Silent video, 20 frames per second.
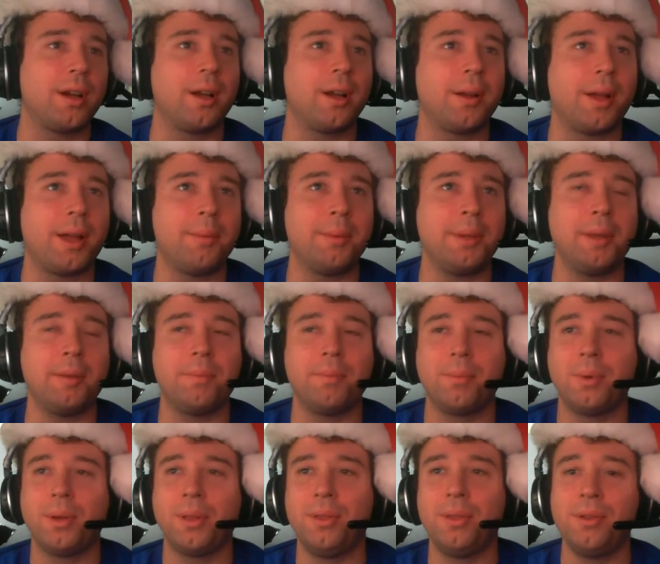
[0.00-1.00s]
Uh, I mean,
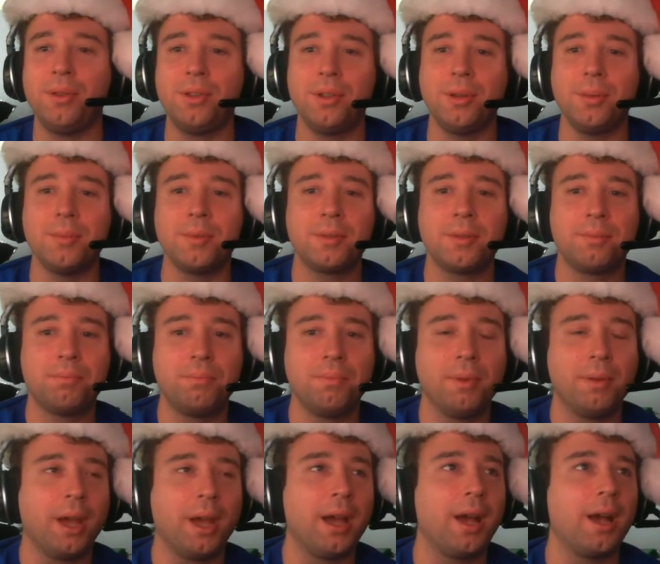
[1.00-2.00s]
with YouTube's
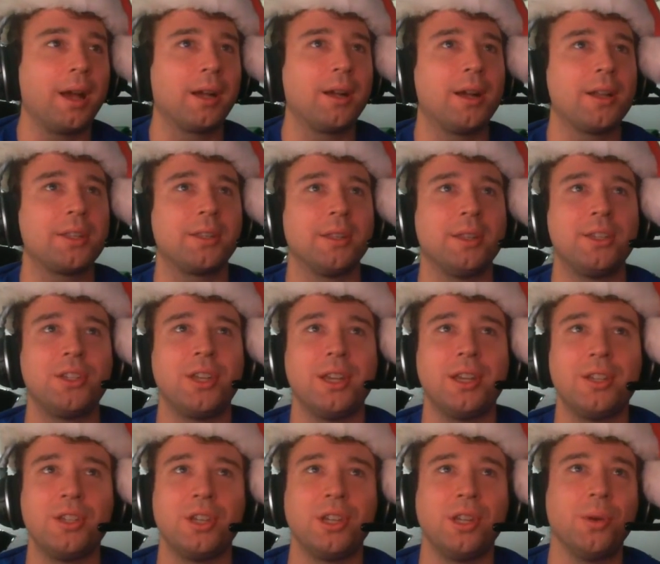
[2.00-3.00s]
uh, constantly
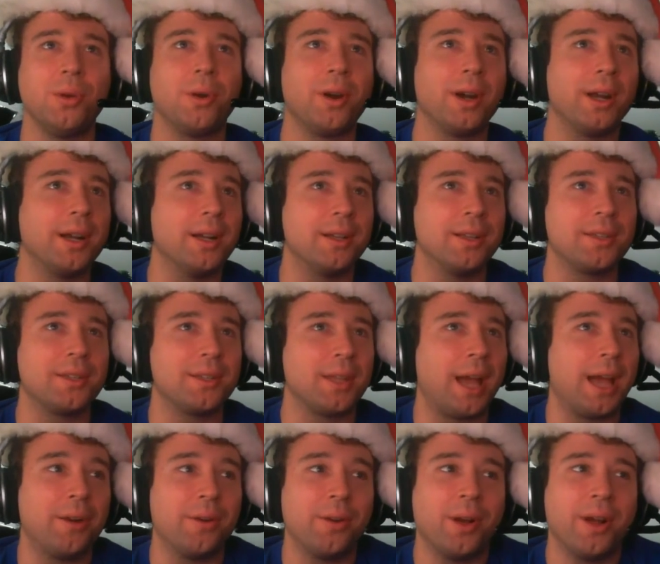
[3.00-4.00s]
changing URLs.
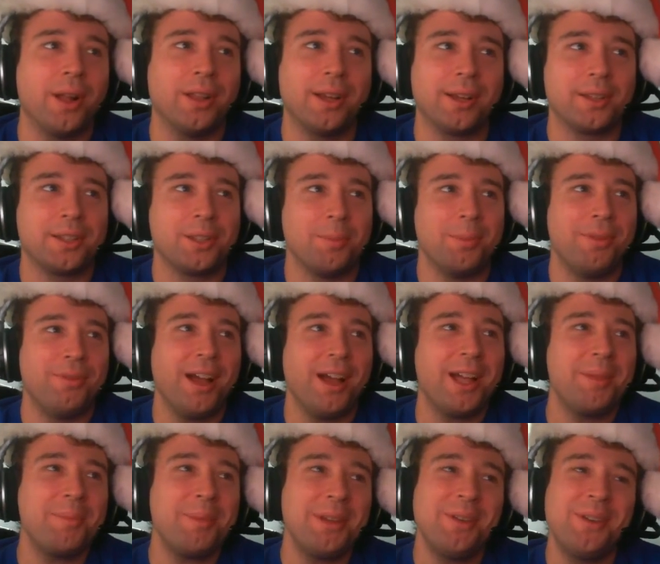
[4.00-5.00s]
I don't know how long this will be
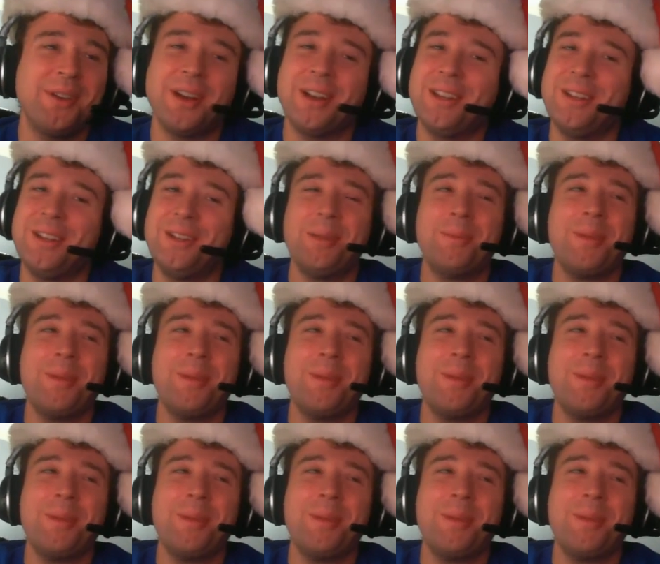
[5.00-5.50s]
valid, but you can go to